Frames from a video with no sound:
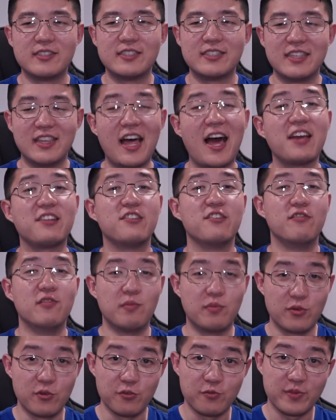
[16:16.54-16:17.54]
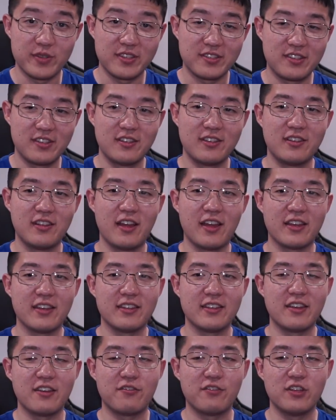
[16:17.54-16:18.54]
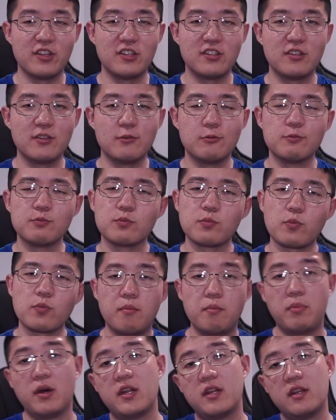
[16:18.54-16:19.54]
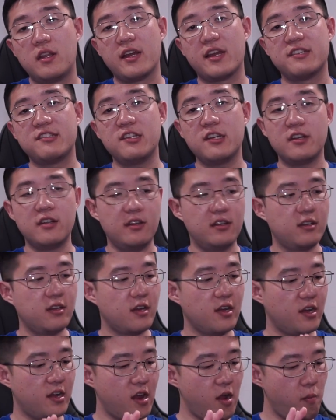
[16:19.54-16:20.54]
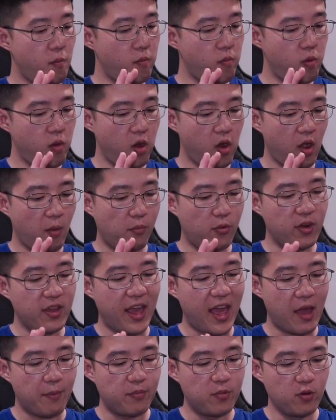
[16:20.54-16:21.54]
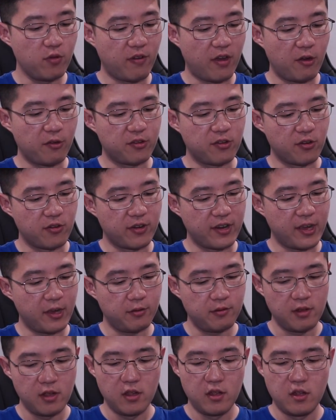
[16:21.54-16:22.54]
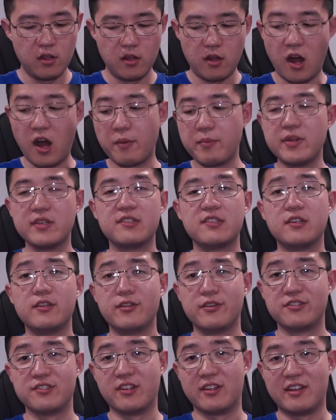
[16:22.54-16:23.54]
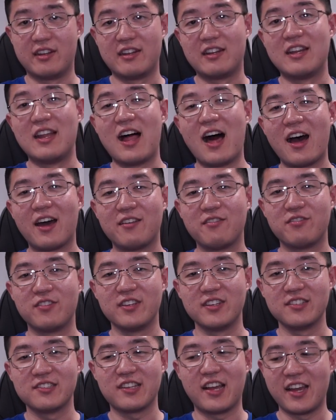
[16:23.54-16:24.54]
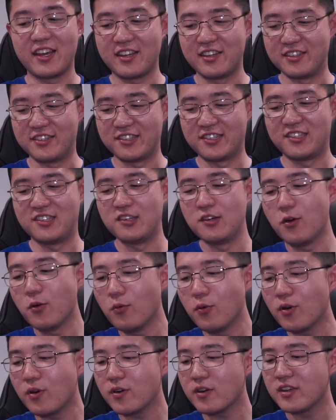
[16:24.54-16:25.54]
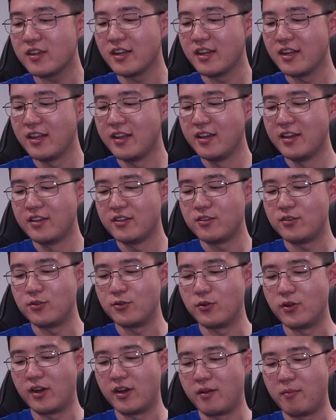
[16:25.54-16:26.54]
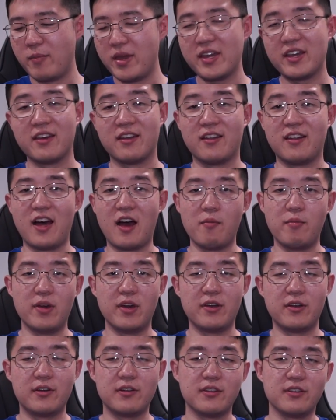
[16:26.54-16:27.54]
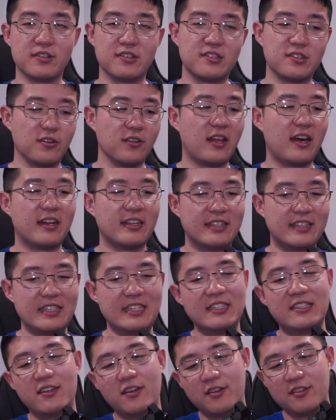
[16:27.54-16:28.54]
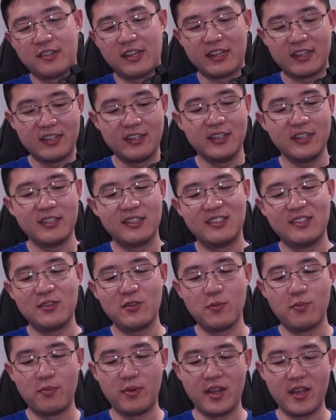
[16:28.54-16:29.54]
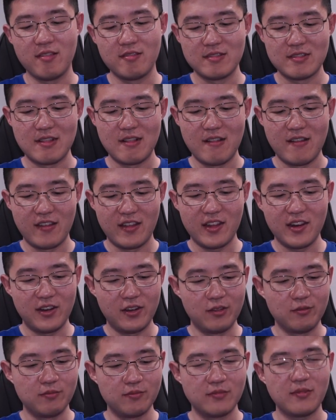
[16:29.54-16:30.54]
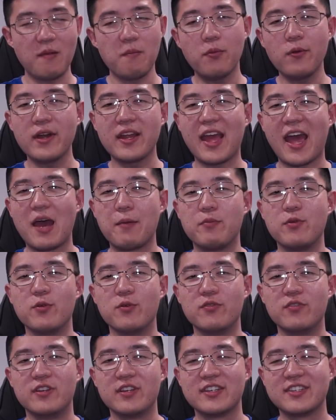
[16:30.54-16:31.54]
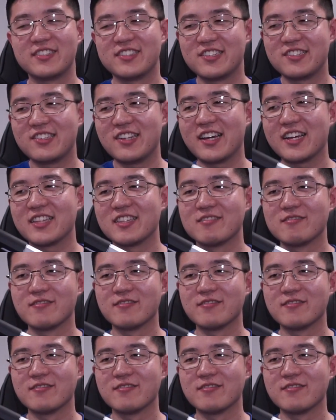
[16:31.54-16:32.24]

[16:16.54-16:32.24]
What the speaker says: lots of improvements I could definitely do. But like I said, I'm pretty happy with how it turned out. Obviously, there's a lot of things I could still work to make it a lot better. There's still a lot of details I could do, but you know, I'm pretty happy with it because it's like,